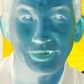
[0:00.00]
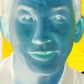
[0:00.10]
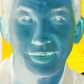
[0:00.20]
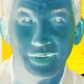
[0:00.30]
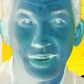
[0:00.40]
in
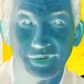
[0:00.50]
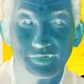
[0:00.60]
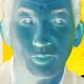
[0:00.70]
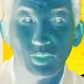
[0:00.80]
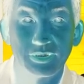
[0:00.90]
your
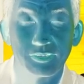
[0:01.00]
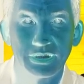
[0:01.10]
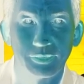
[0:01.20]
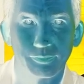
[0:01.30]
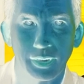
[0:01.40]
eyes, the ones that are
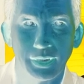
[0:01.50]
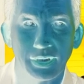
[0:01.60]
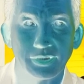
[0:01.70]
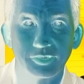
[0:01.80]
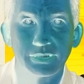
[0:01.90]
seeing the bright
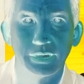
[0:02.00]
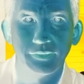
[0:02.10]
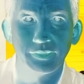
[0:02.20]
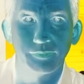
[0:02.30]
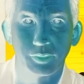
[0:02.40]
lights, are
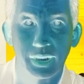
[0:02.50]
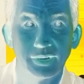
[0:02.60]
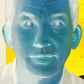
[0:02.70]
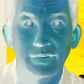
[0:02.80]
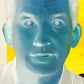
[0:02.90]
telling the
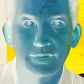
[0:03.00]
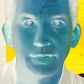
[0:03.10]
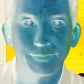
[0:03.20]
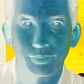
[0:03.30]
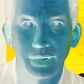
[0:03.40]
brain that it's
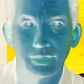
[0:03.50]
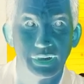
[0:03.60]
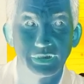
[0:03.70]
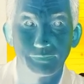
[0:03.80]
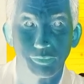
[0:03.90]
seeing bright
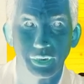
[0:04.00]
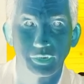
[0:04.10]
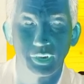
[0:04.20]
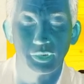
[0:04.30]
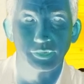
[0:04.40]
lights,
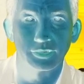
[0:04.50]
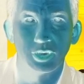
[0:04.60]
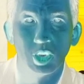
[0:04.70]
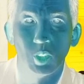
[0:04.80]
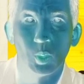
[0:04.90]
bright colors,
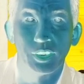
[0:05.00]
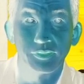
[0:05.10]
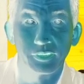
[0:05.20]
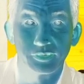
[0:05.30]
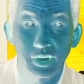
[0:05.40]
while
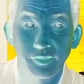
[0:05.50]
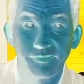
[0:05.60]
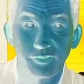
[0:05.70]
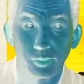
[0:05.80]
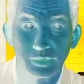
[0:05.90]
there's
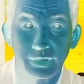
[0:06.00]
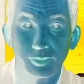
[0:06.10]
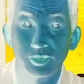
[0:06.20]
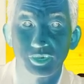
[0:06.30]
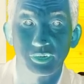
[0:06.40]
other
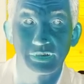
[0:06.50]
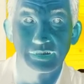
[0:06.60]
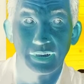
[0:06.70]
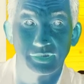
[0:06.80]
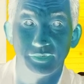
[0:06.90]
photoreceptors that are
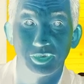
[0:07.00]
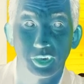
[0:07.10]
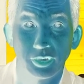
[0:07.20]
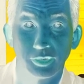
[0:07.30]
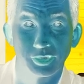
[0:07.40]
detecting the
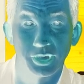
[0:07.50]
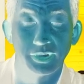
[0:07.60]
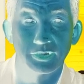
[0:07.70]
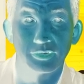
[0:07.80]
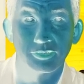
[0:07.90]
darker
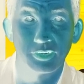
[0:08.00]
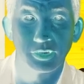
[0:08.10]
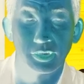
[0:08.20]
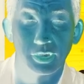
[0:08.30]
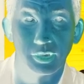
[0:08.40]
shades and the
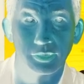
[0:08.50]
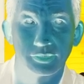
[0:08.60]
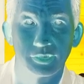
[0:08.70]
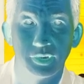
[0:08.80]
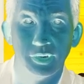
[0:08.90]
darker
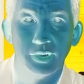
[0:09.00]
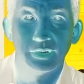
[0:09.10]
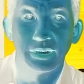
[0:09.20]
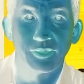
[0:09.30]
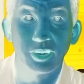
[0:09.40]
colors.
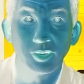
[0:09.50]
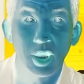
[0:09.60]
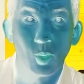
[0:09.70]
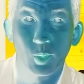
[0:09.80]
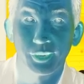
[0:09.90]
Now they're
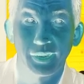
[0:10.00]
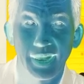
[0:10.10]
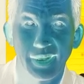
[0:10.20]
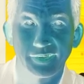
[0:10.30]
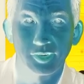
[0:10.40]
not working
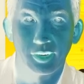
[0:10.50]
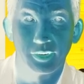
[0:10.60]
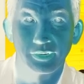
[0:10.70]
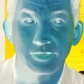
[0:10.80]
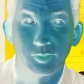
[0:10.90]
as
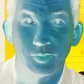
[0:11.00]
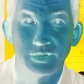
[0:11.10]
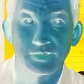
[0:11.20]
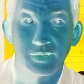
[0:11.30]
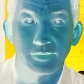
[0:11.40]
hard as the
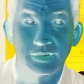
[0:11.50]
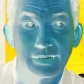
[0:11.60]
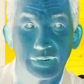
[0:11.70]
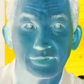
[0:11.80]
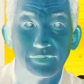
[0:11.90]
ones that are
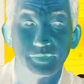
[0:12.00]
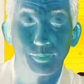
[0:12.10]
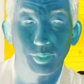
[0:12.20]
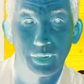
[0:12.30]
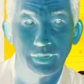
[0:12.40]
detecting the
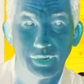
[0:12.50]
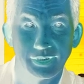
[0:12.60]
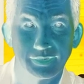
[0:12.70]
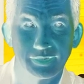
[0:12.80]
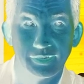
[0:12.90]
bright
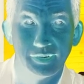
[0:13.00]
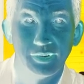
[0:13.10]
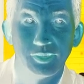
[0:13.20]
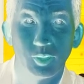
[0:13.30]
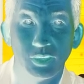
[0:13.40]
lights.
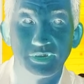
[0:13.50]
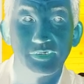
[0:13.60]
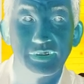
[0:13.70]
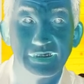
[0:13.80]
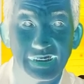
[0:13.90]
The ones
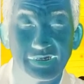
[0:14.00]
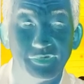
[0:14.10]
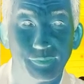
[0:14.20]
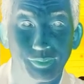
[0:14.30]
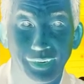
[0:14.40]
that are
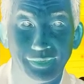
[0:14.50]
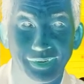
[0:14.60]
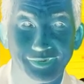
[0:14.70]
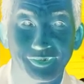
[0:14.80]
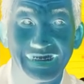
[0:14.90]
detecting the bright
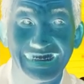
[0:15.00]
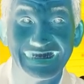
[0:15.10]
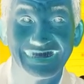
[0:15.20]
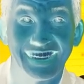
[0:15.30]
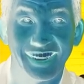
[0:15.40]
lights are
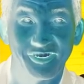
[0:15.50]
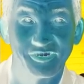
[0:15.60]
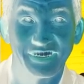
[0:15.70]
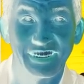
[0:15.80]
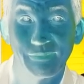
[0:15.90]
getting
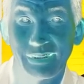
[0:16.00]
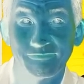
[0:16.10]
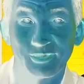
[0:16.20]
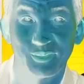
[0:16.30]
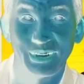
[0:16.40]
tired, and
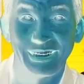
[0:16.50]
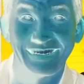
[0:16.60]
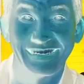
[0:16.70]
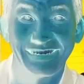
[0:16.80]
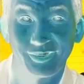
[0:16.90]
about twenty to